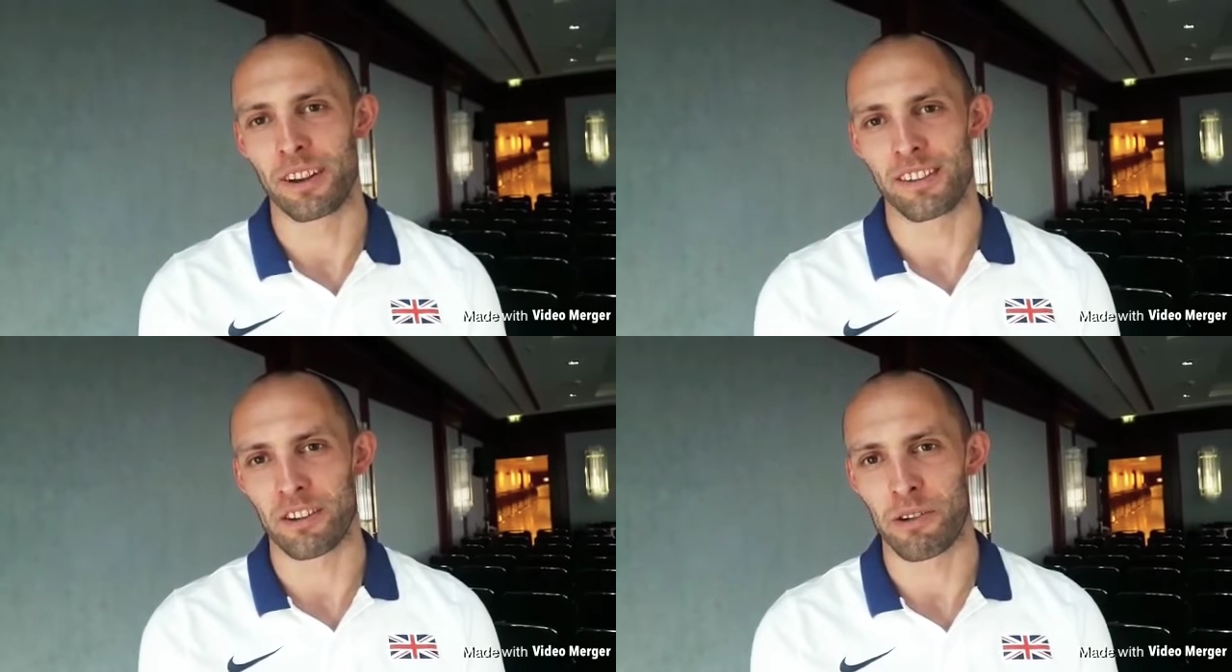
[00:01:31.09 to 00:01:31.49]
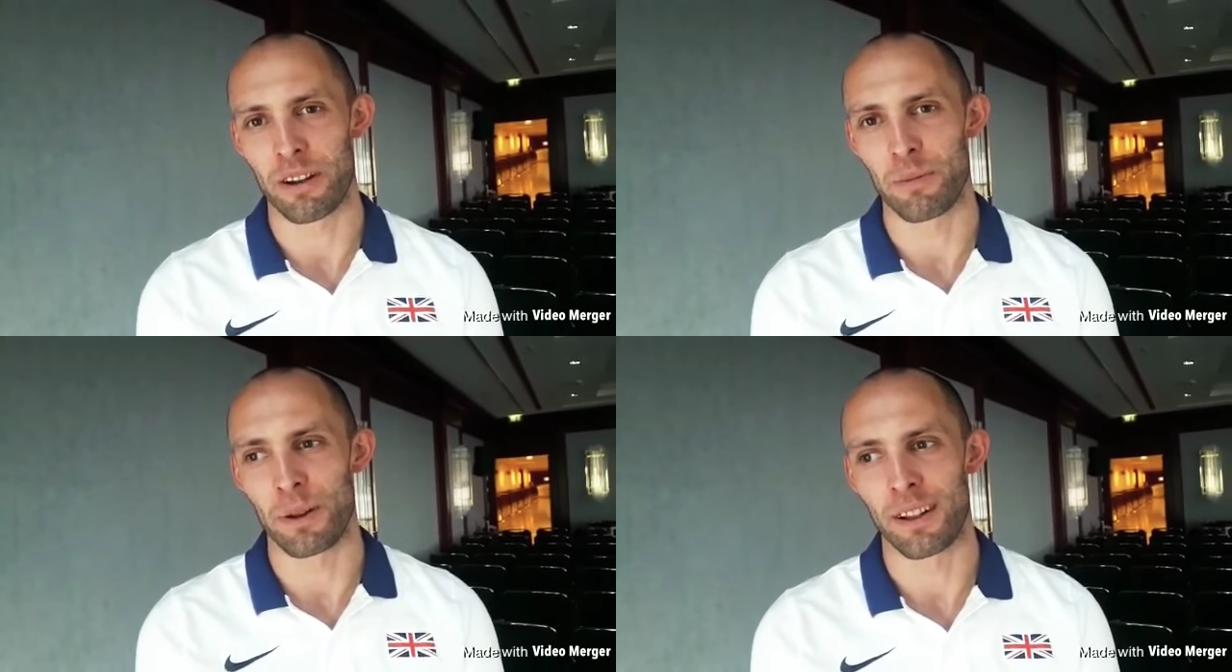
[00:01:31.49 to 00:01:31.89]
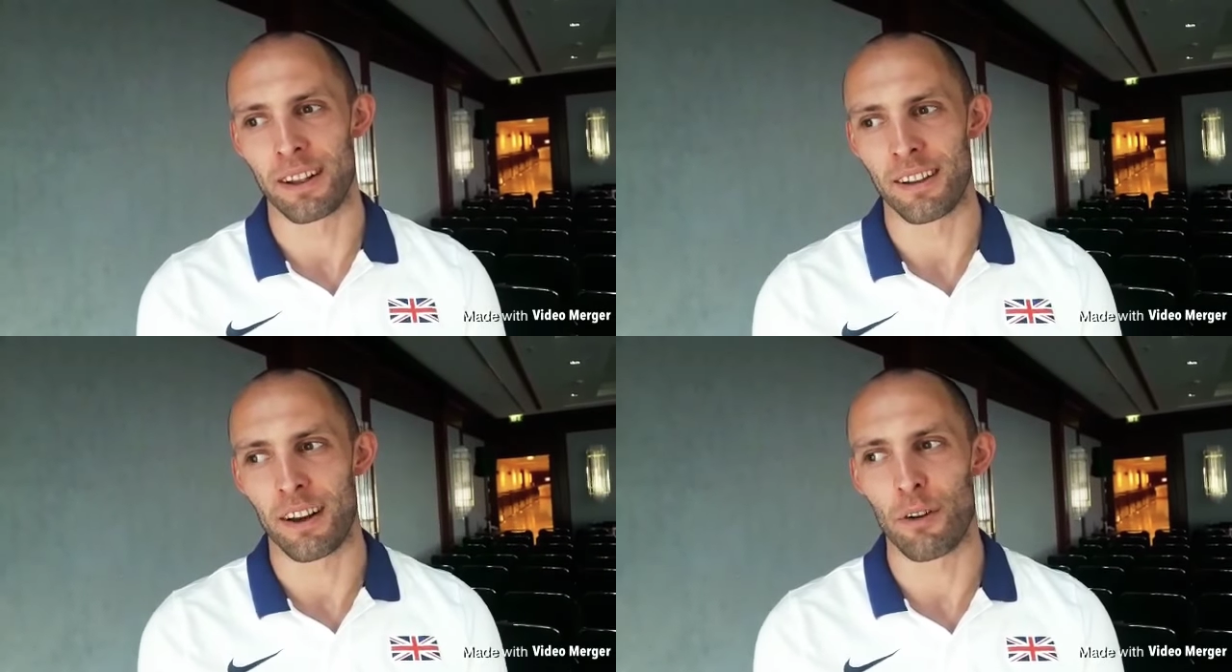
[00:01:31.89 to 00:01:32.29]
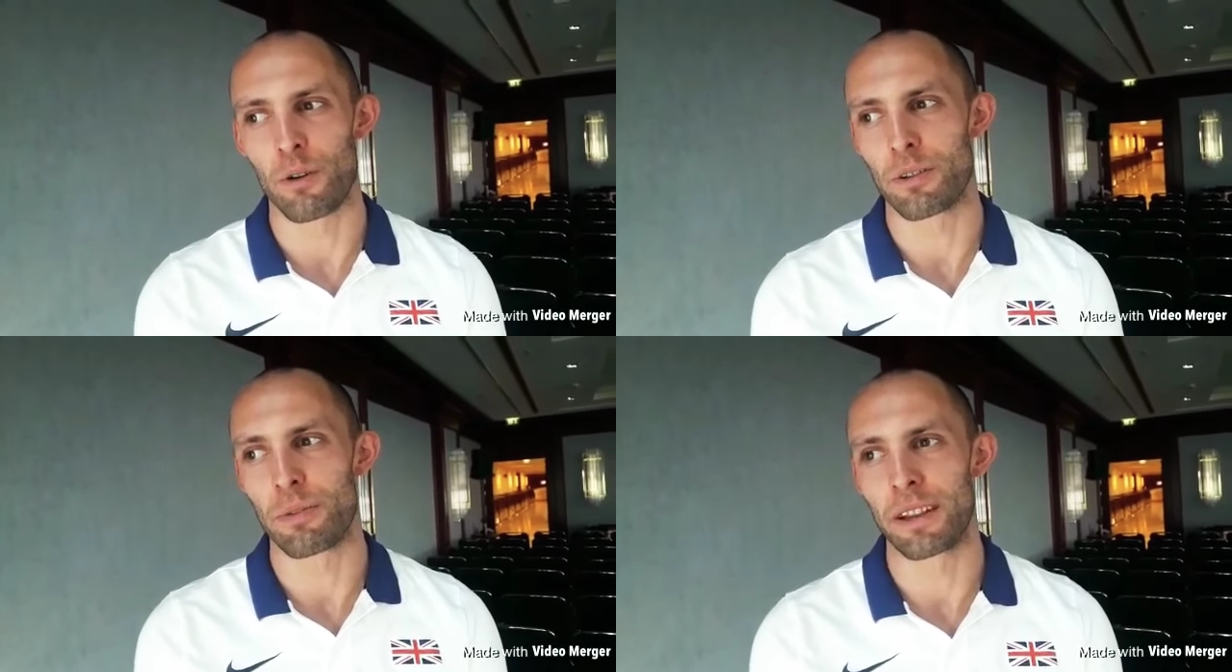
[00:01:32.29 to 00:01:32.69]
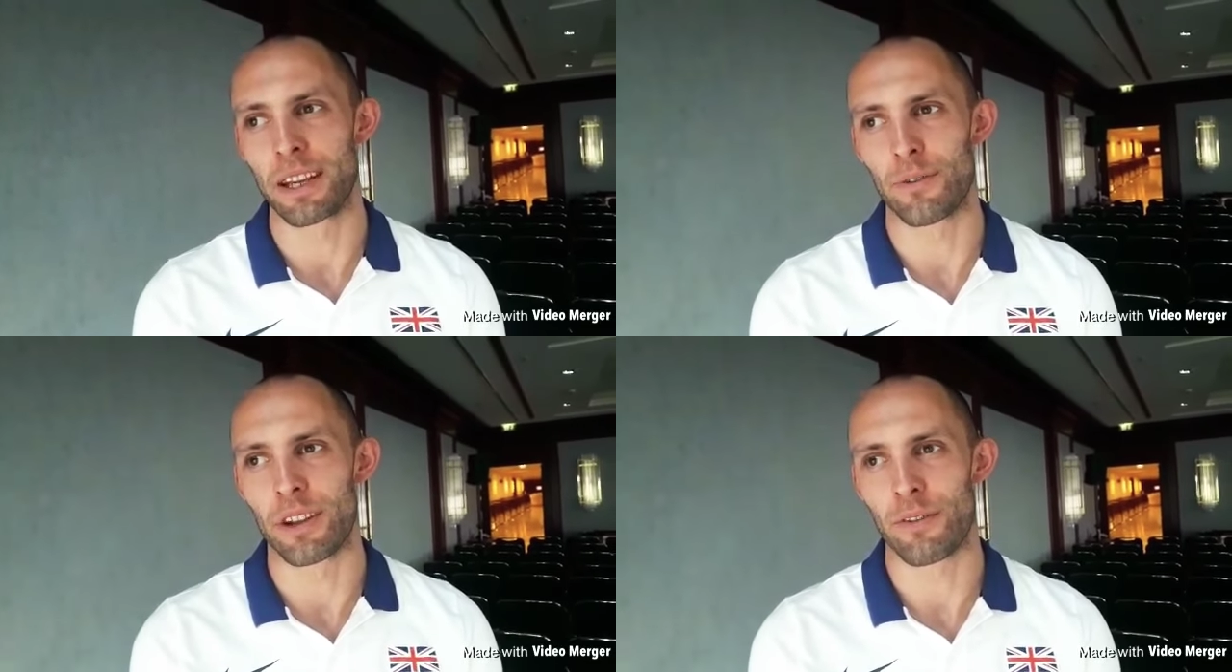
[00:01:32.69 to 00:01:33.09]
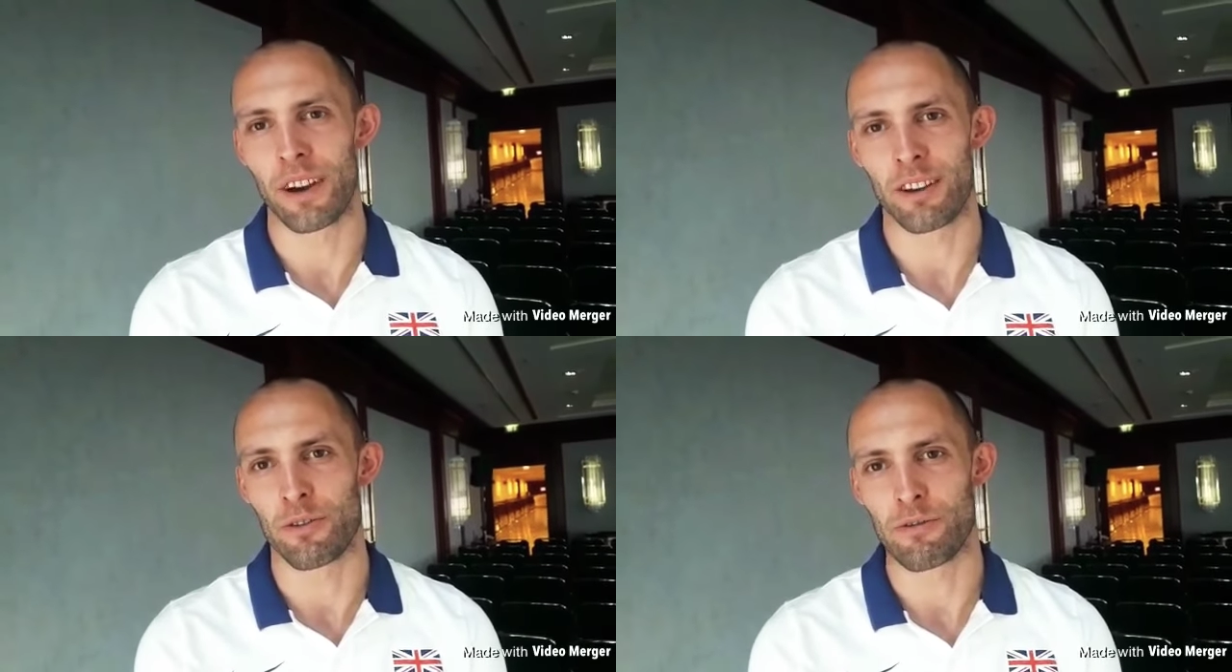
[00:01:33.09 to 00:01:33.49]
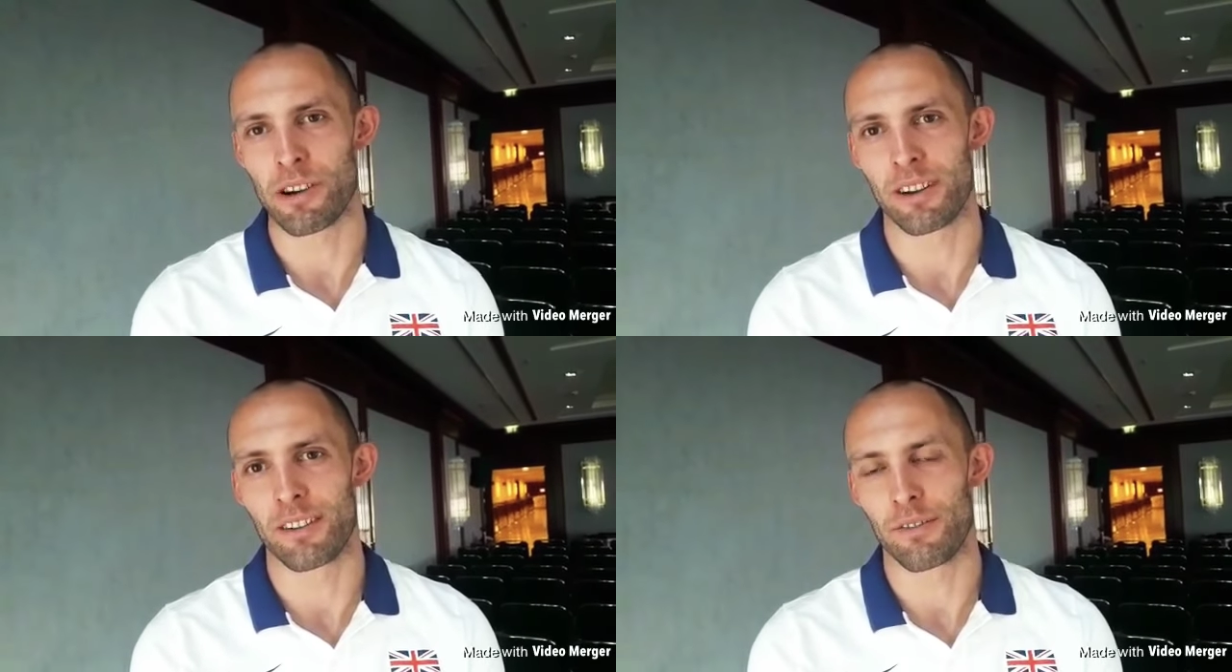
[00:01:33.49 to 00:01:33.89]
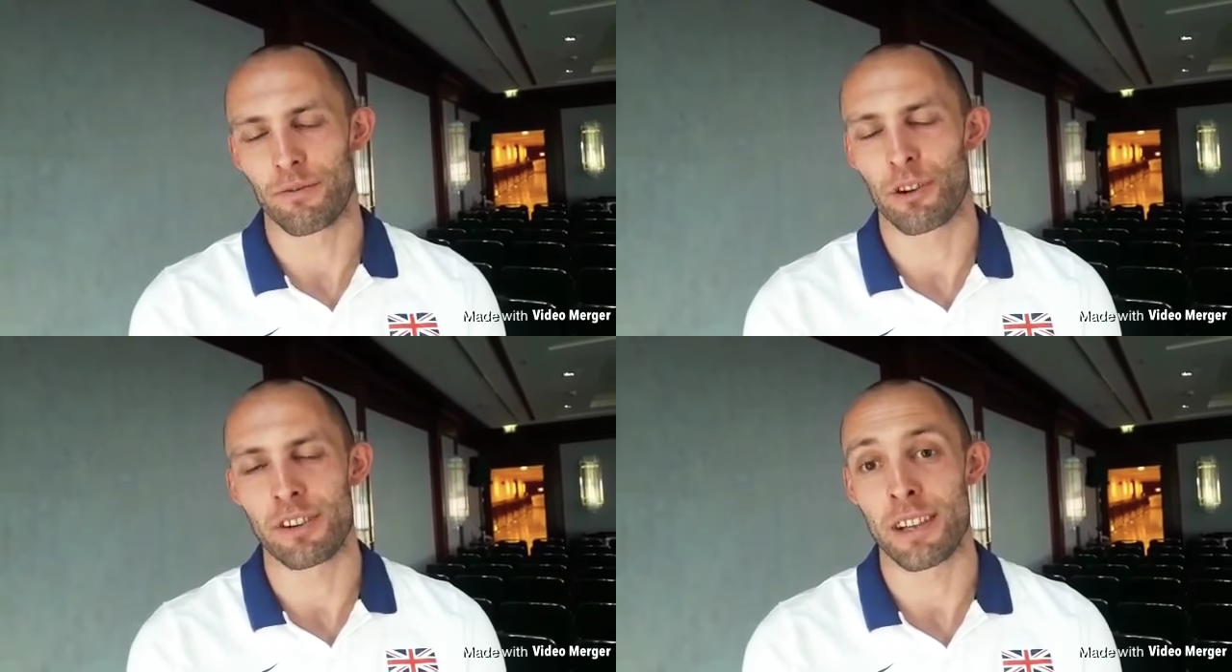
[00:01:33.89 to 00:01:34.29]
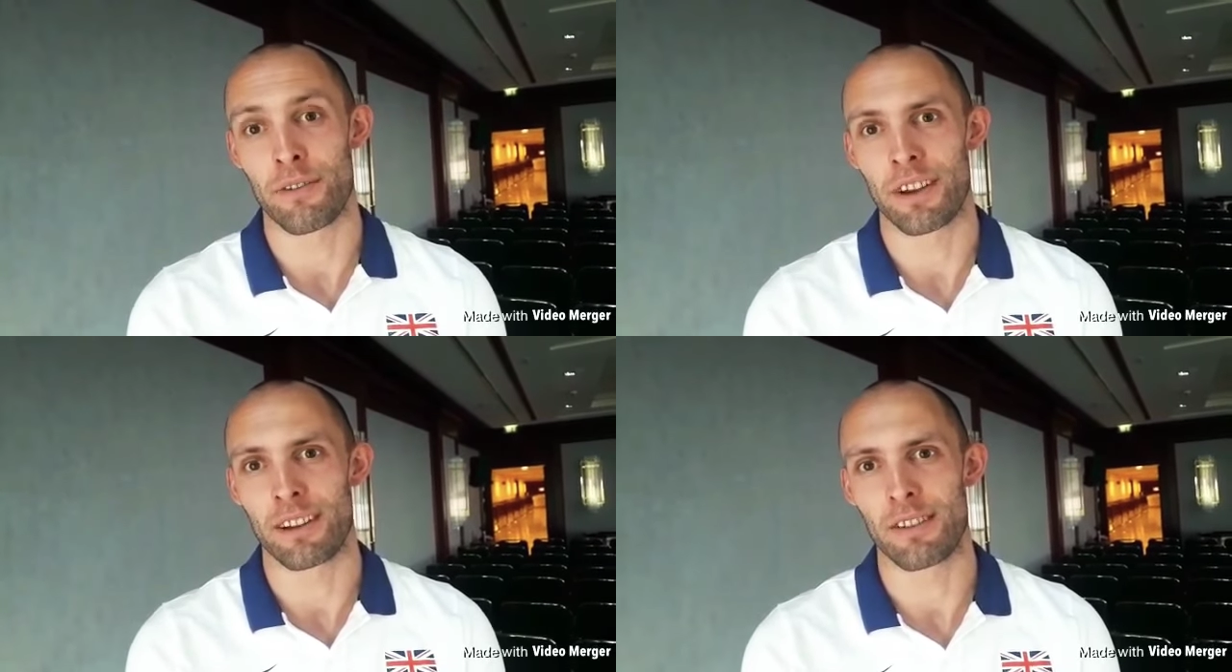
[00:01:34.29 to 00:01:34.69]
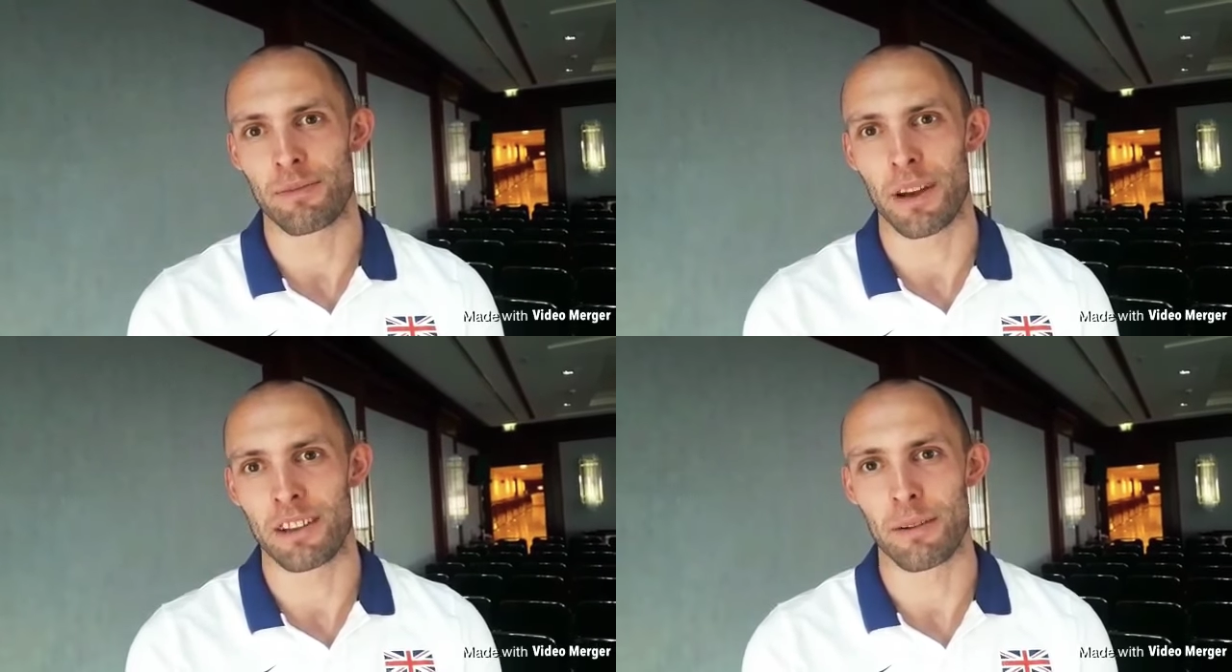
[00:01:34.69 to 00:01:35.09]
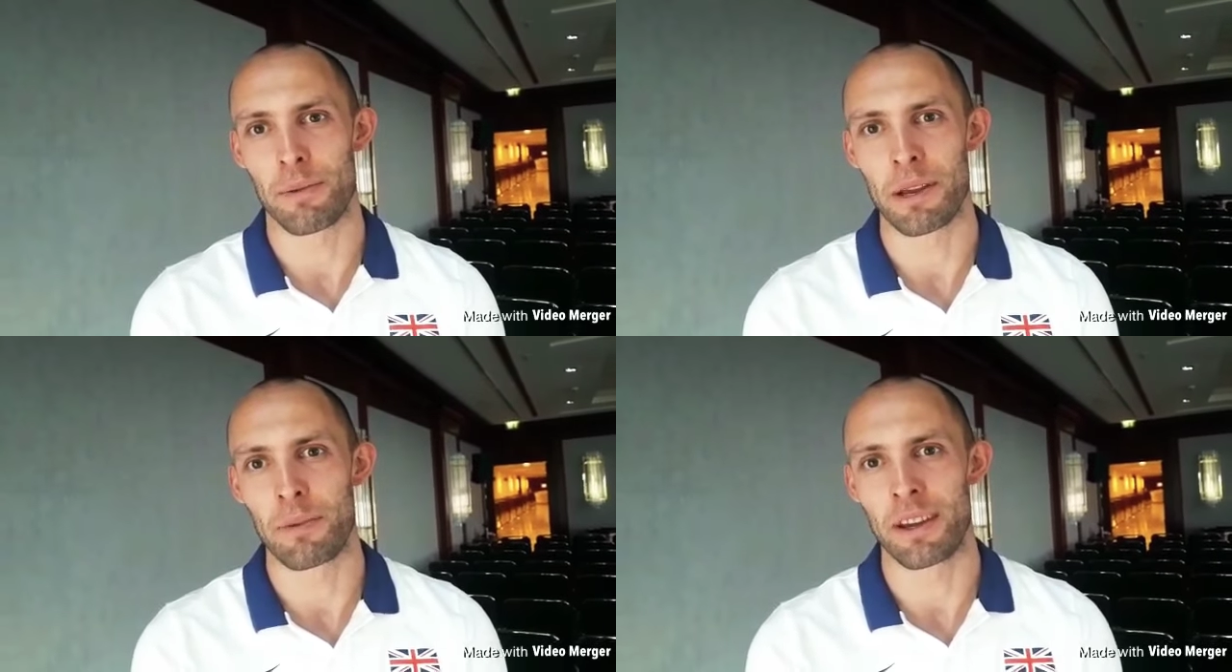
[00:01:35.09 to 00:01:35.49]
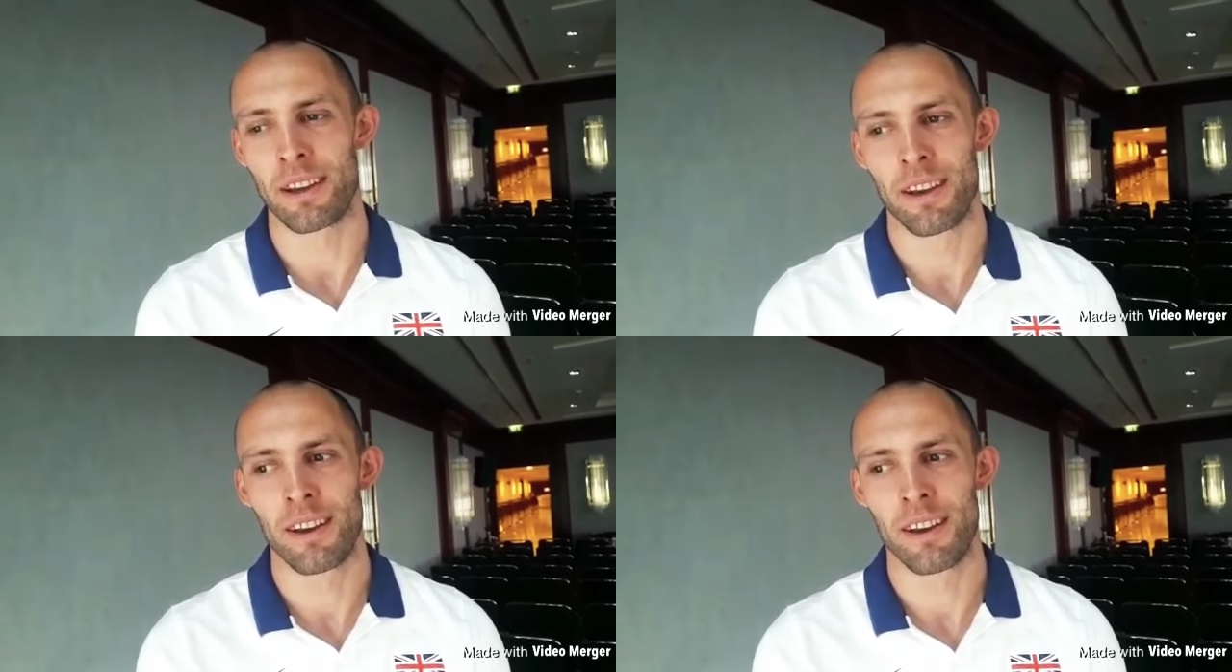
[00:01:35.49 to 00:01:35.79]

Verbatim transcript: It's incredible, and I've always believed that if I could have run 47.8 as, my, as a PB,